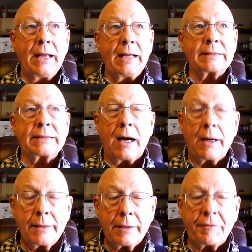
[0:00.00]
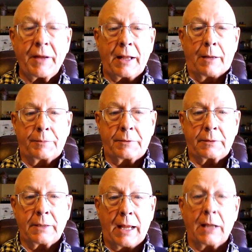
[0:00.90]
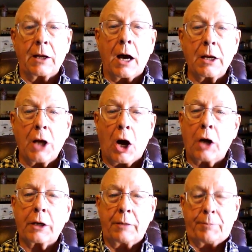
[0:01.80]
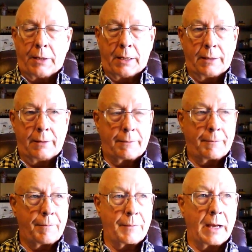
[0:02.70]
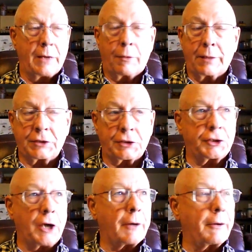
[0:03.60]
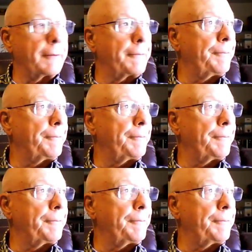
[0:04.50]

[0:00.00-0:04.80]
is undeveloped and unoccupied. I know that's a shocker.